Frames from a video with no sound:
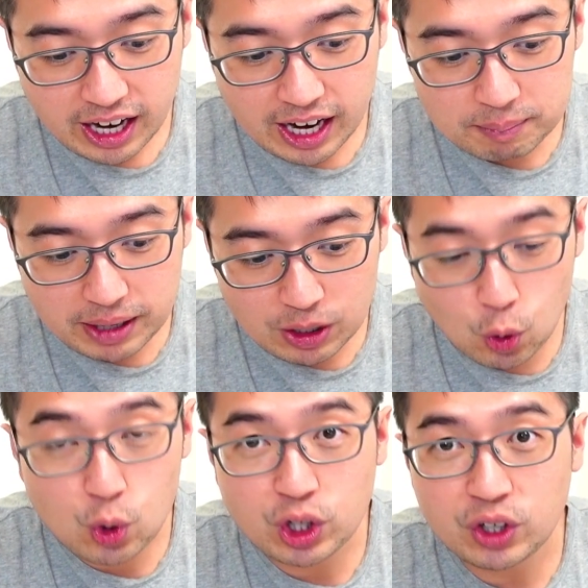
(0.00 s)
And my
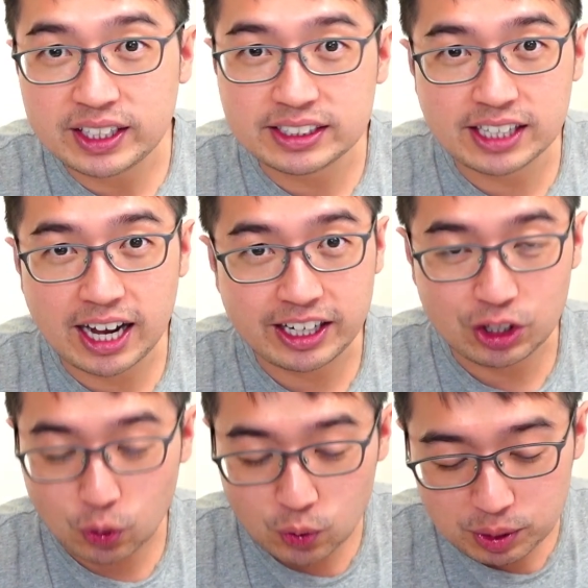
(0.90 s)
order is not in
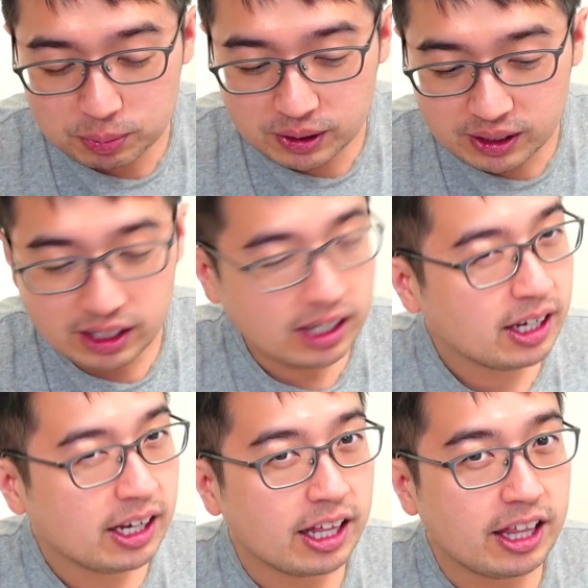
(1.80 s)
the order book.
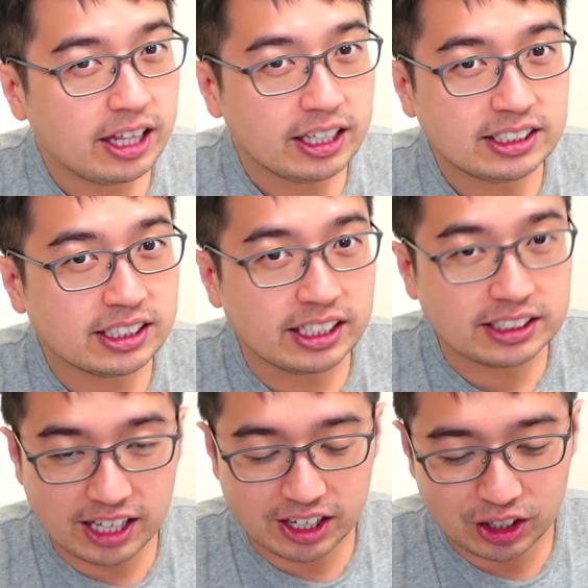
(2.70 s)
This is
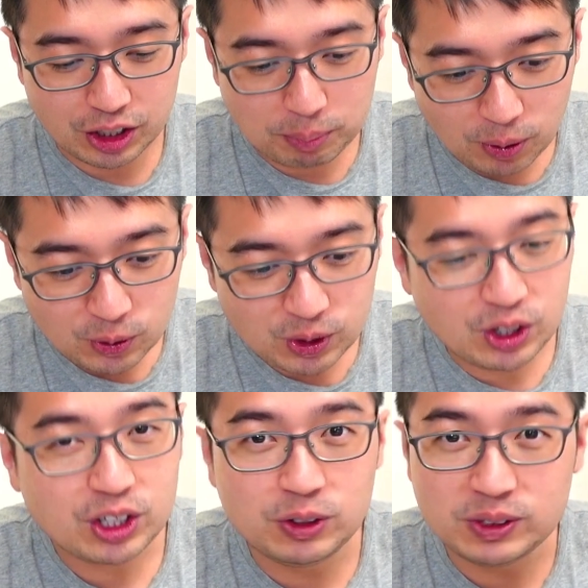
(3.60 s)
not a good
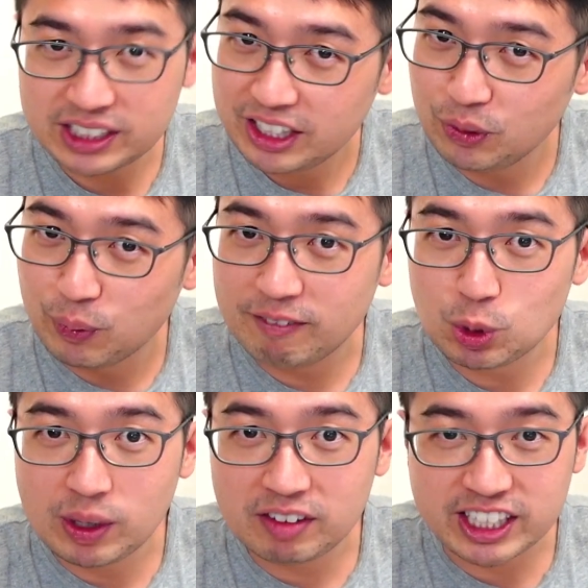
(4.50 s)
broker. You say you have
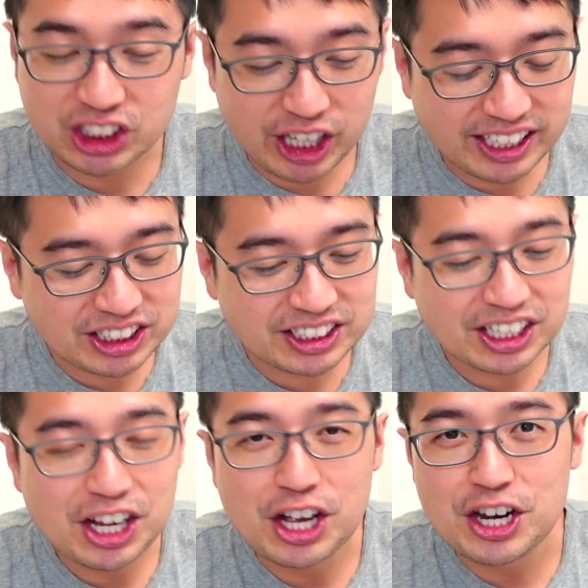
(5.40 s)
12 exchanges.
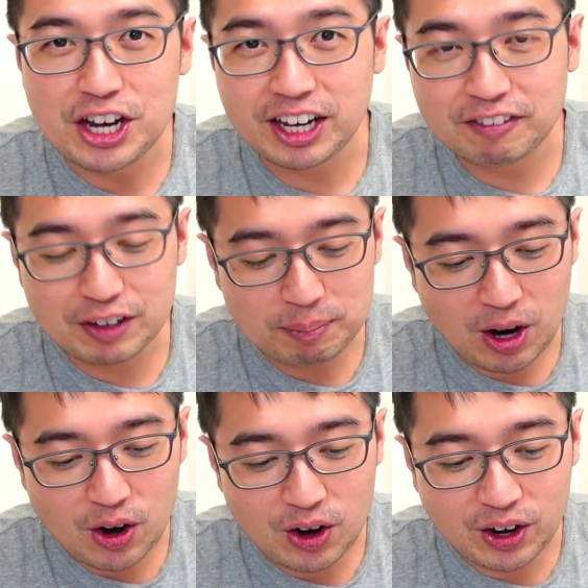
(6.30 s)
None of them
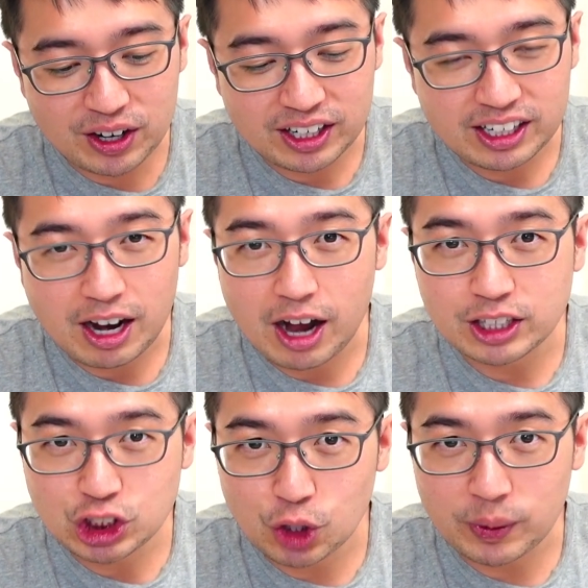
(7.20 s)
are
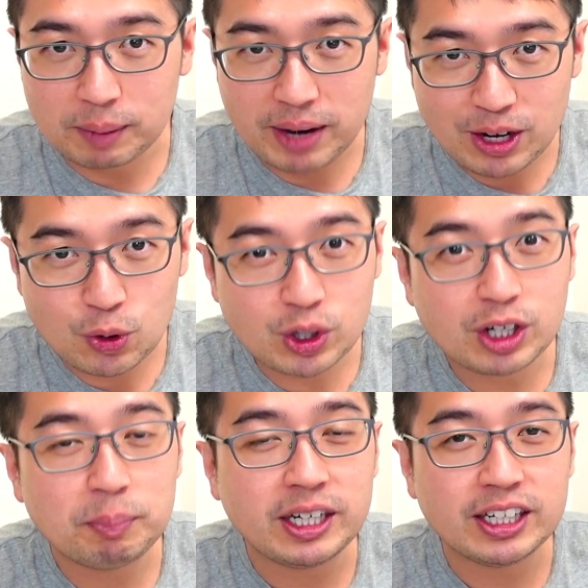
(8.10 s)
showing my
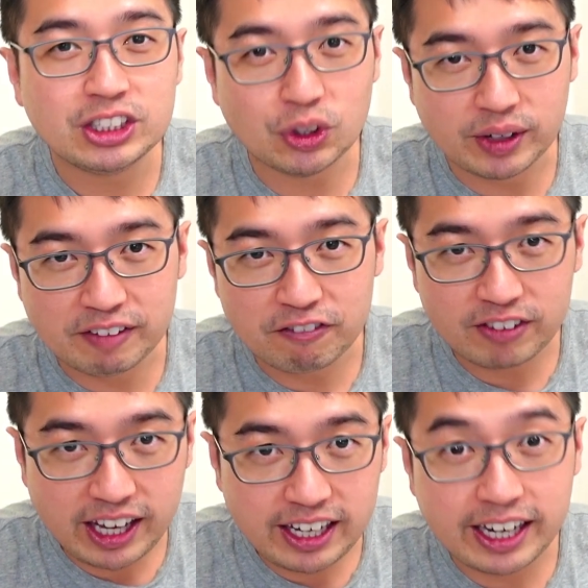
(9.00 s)
order because you're
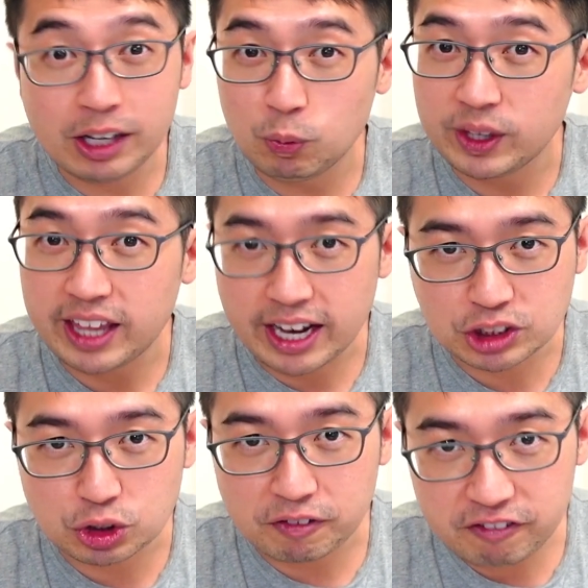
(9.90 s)
inflating it with
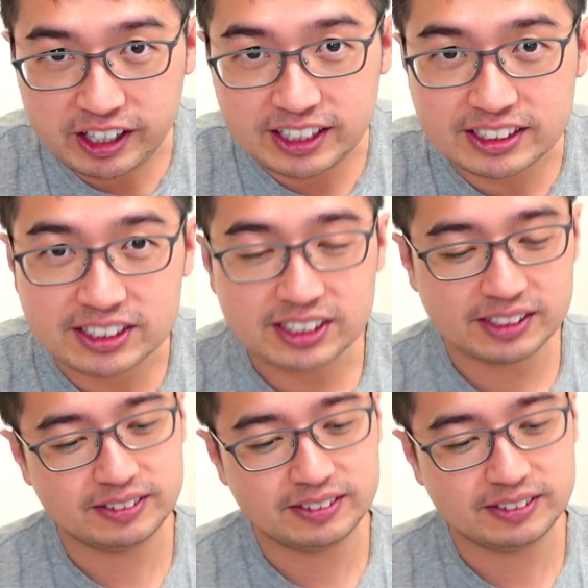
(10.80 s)
extra fees.